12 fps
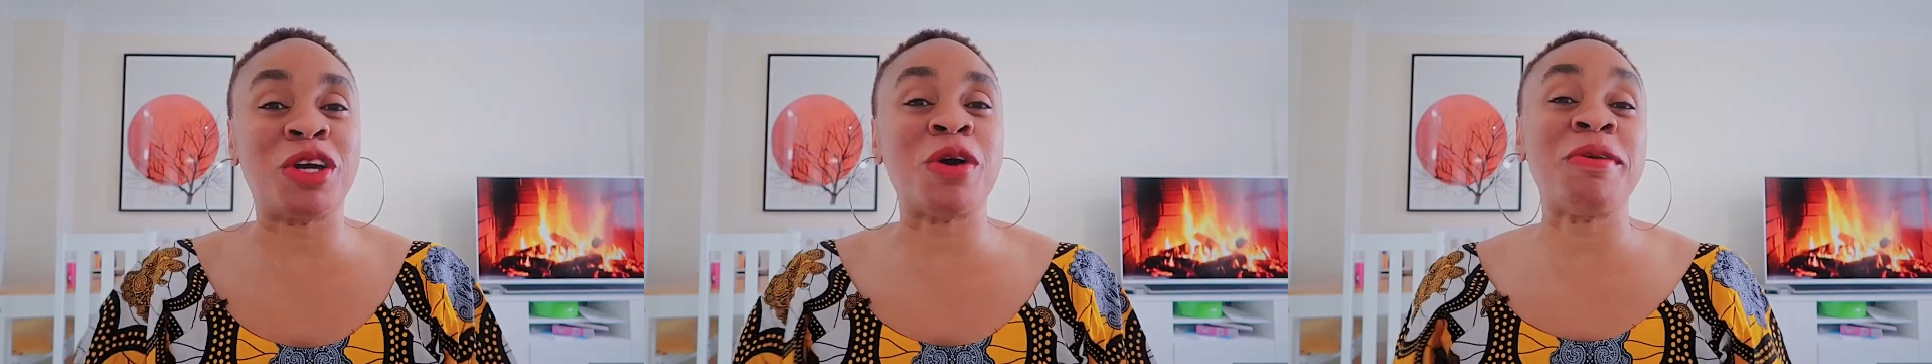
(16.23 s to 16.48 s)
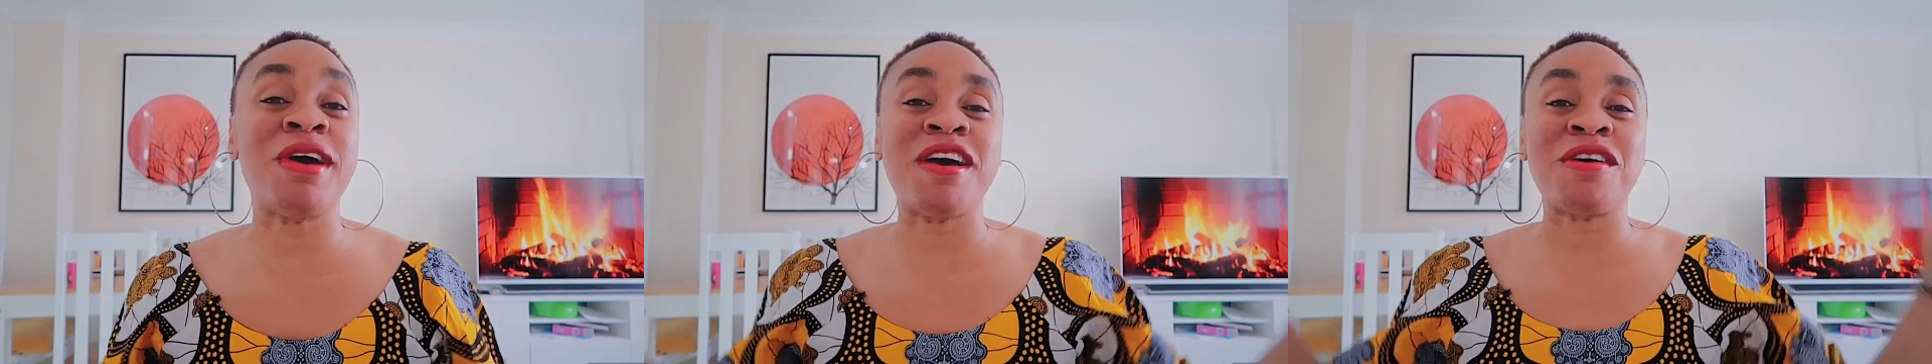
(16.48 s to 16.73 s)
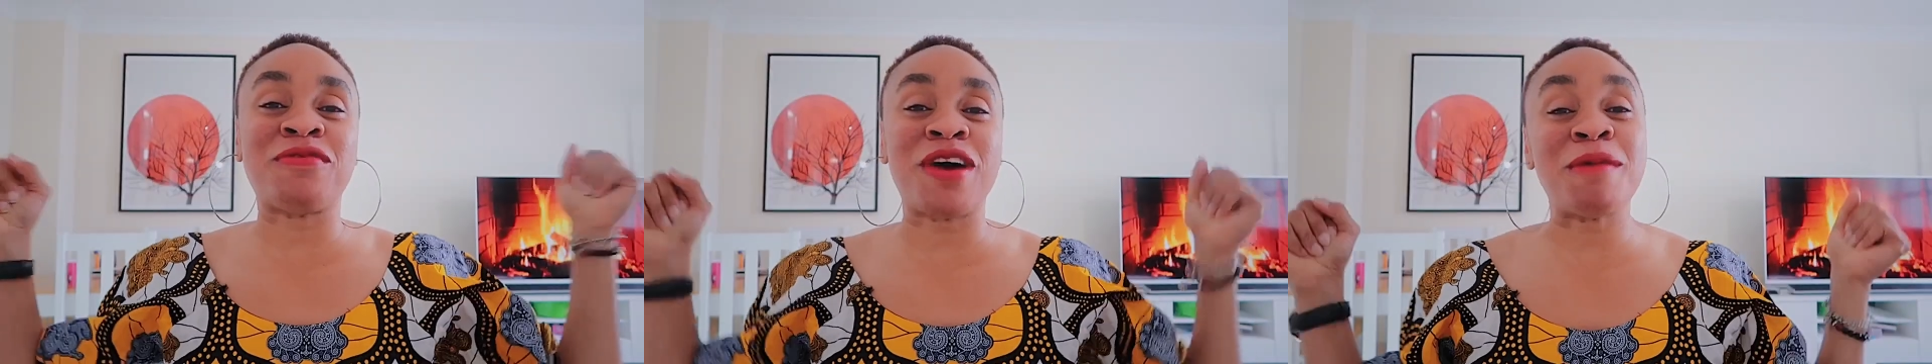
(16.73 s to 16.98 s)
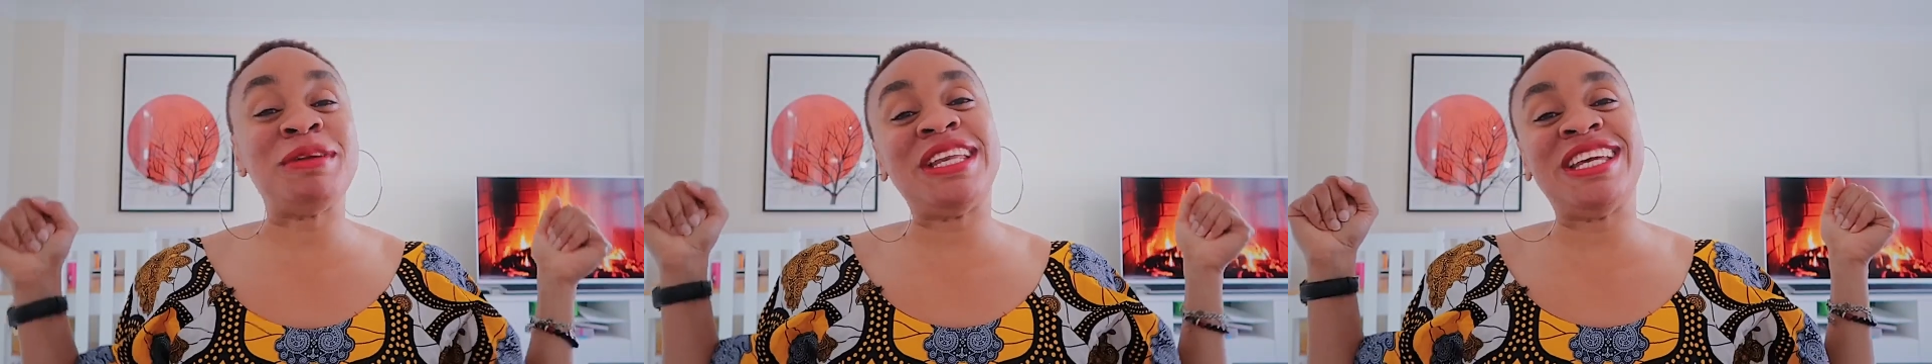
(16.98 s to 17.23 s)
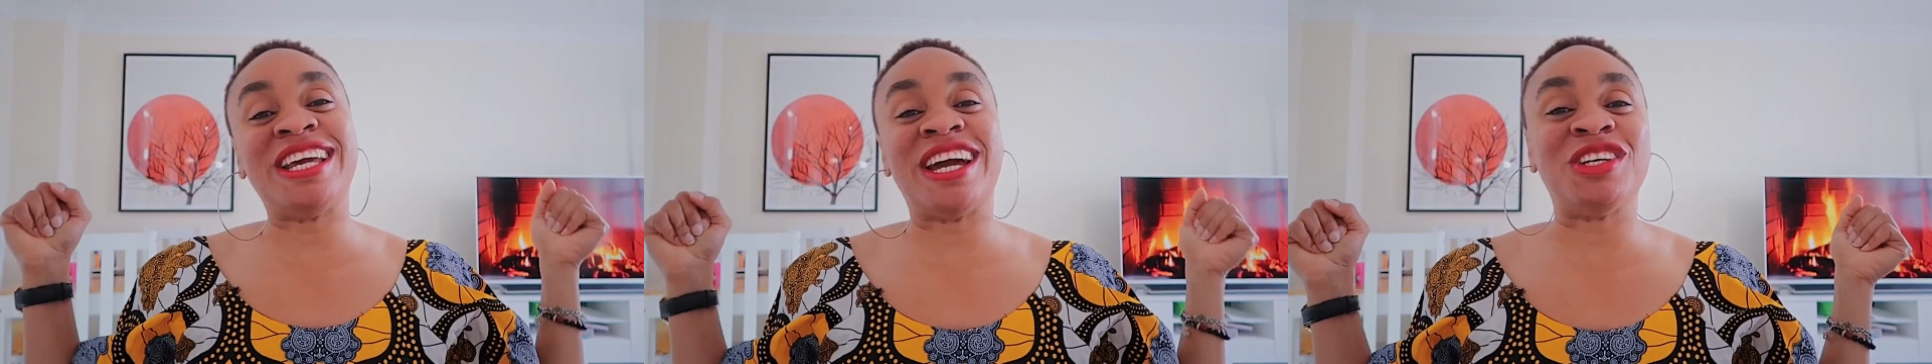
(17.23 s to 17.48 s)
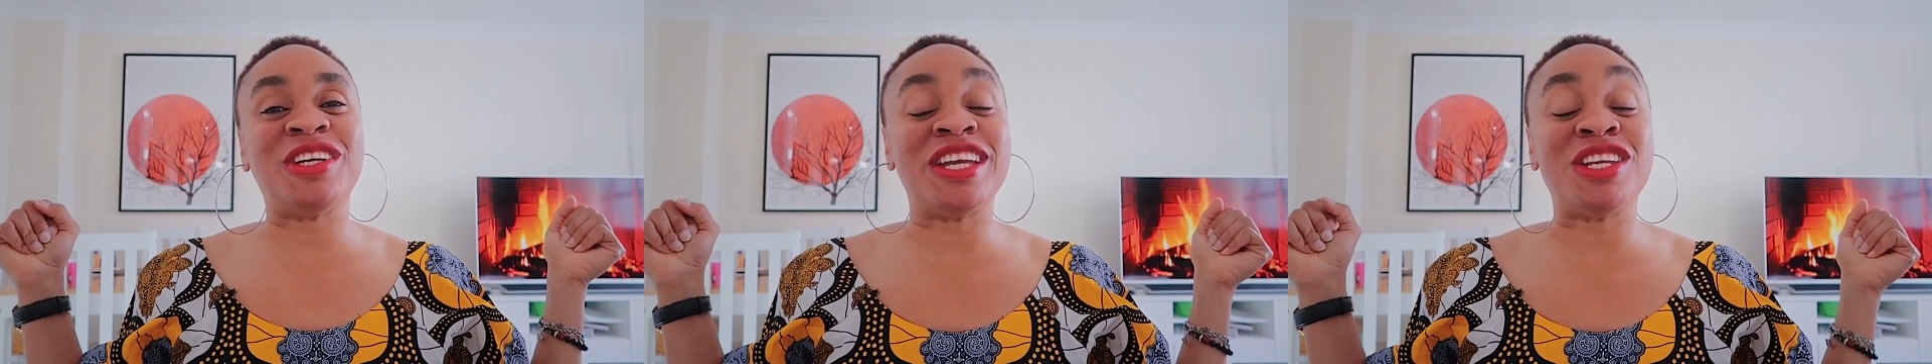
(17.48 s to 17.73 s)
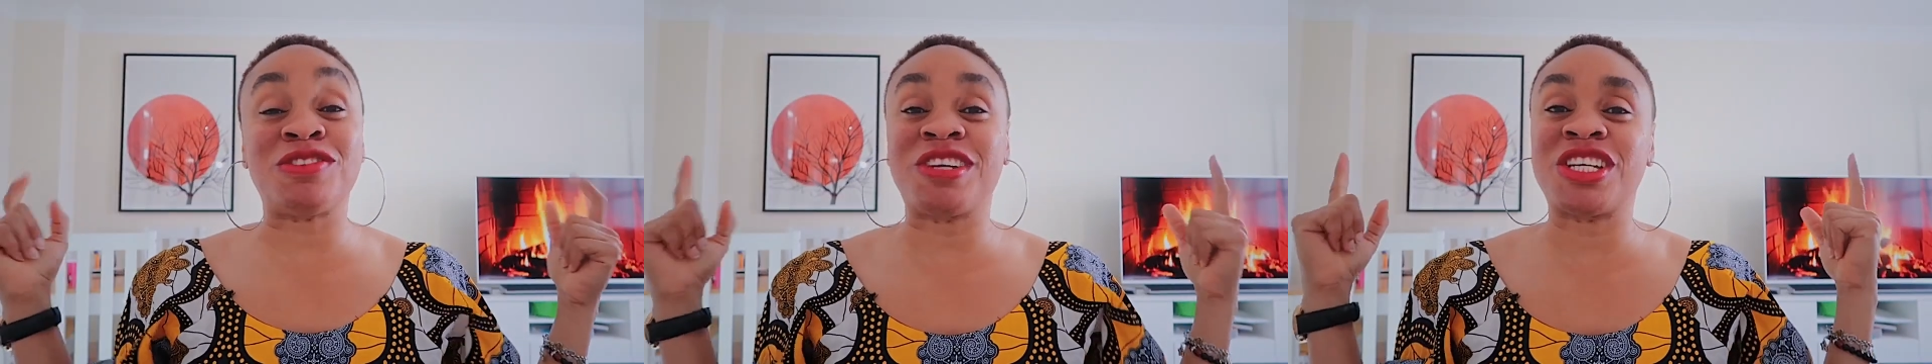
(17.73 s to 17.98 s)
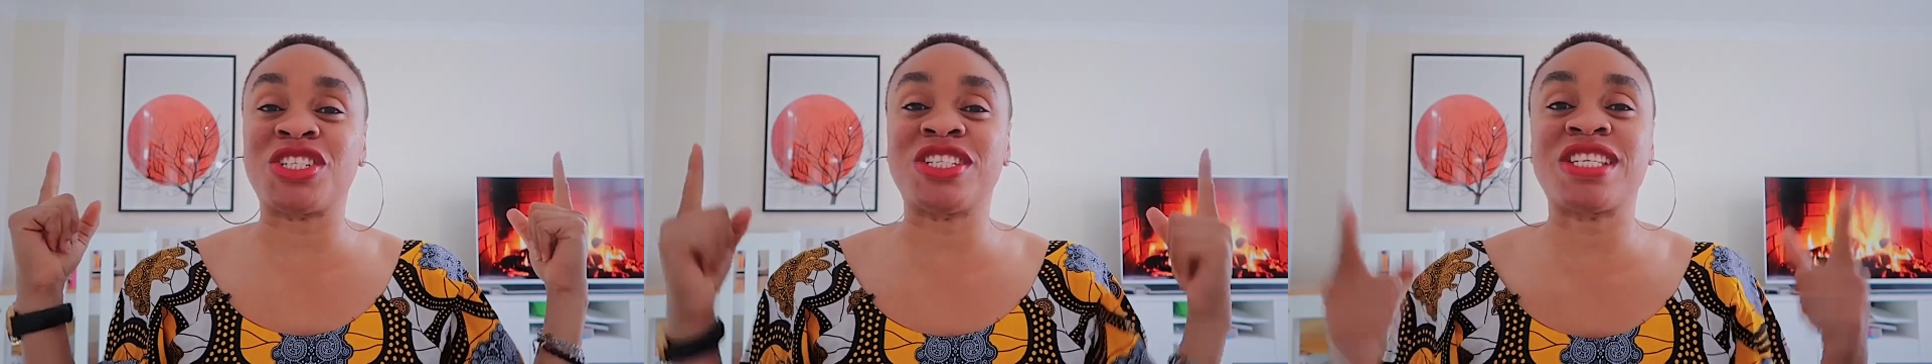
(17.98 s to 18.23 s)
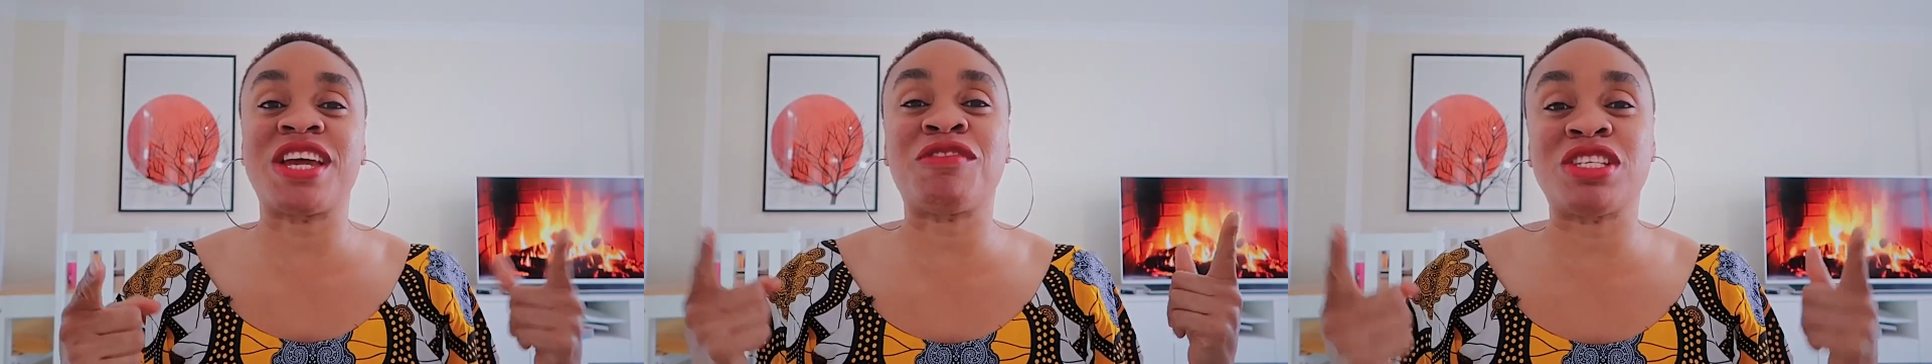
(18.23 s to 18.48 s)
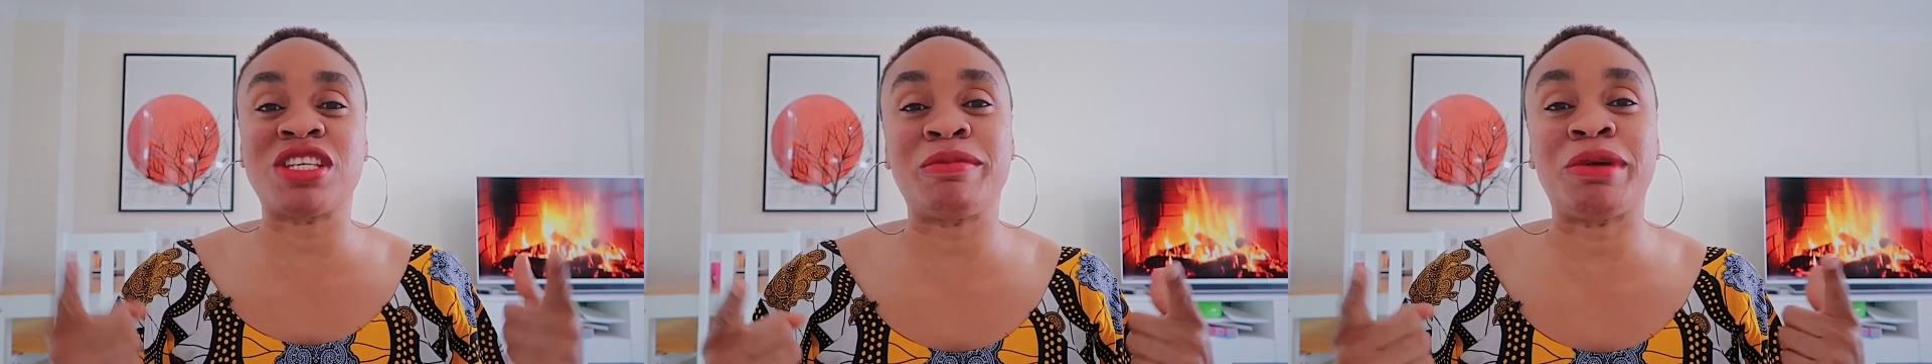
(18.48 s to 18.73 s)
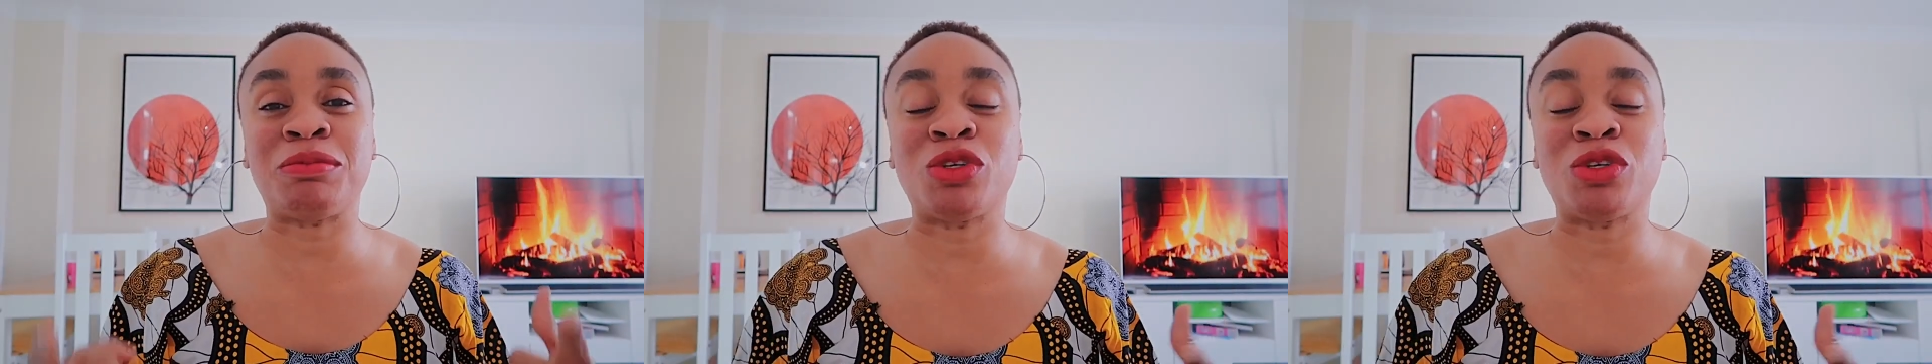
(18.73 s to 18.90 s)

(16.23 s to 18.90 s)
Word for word: become family and you get notifications every time I